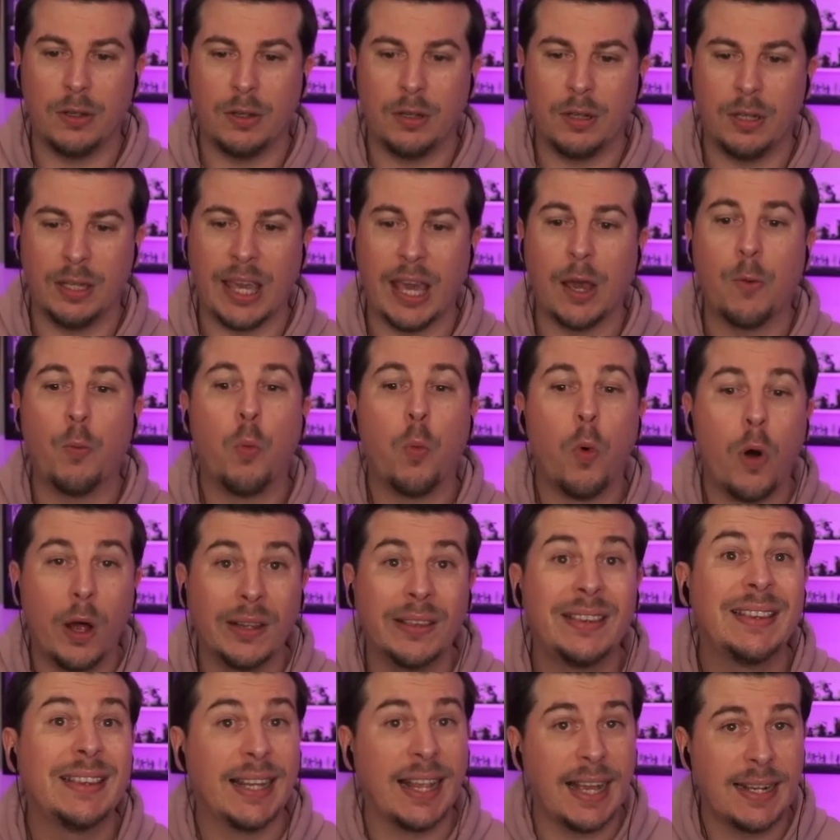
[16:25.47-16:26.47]
get
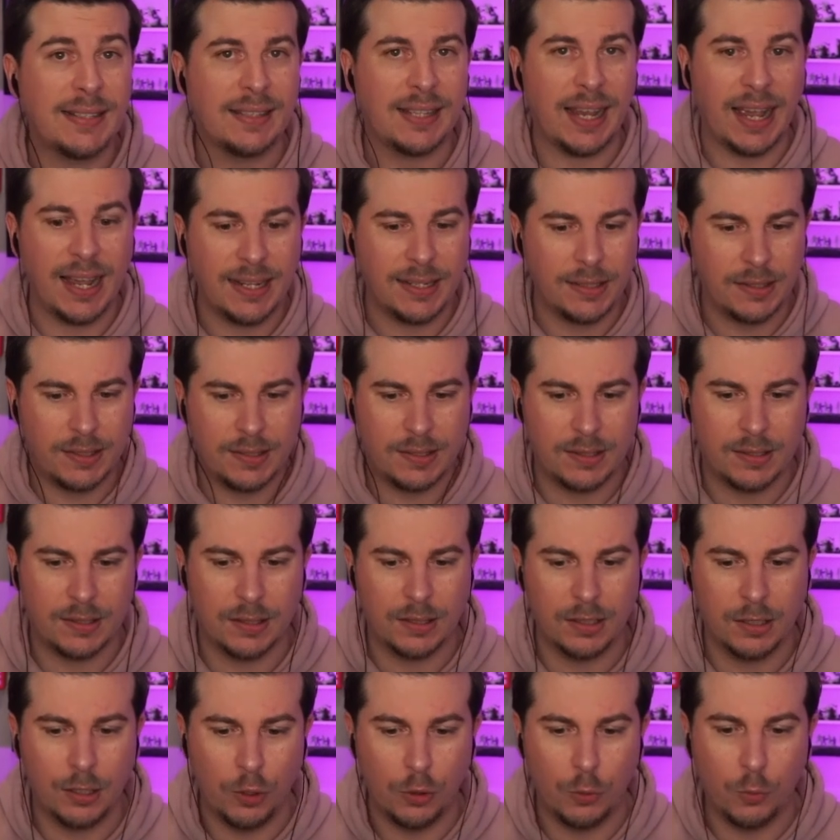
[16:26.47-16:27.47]
one less heads
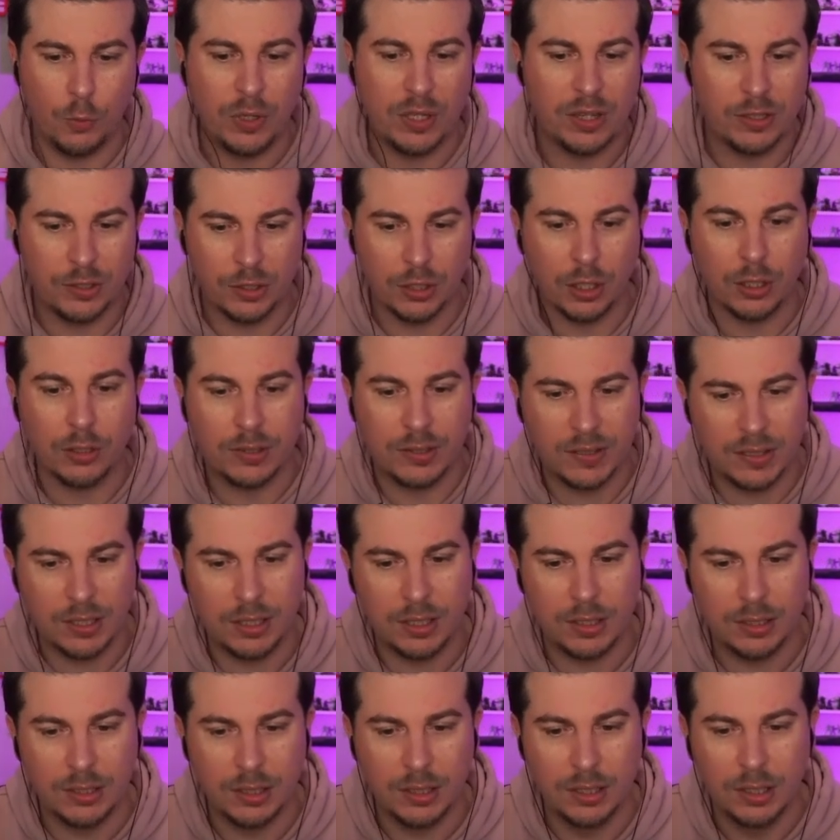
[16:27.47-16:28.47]
with
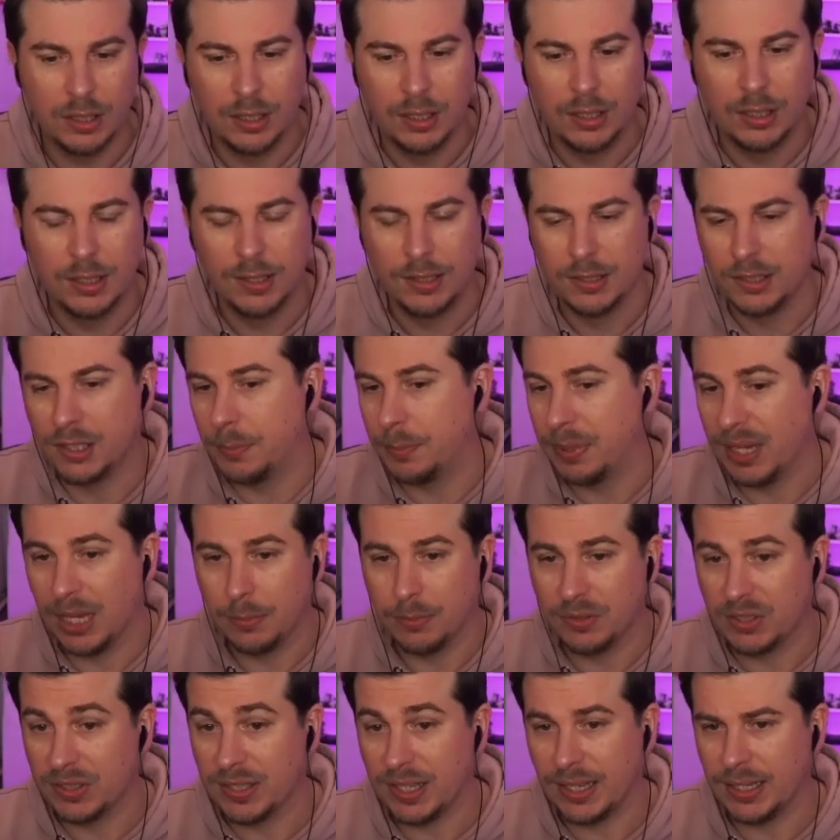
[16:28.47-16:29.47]
Jolteon to be able
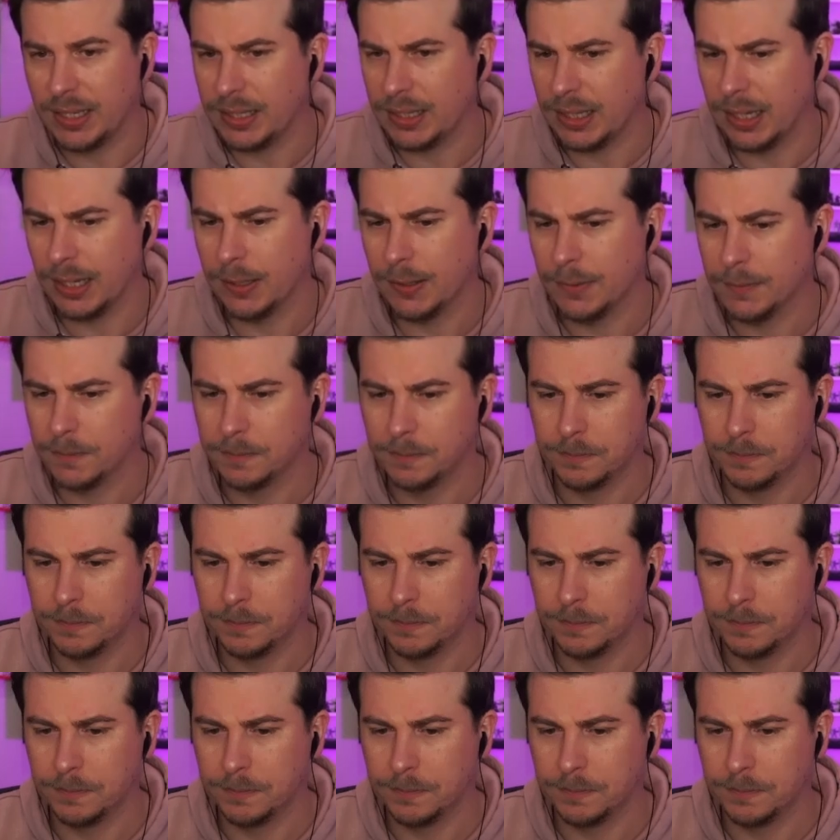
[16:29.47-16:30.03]
to take it out.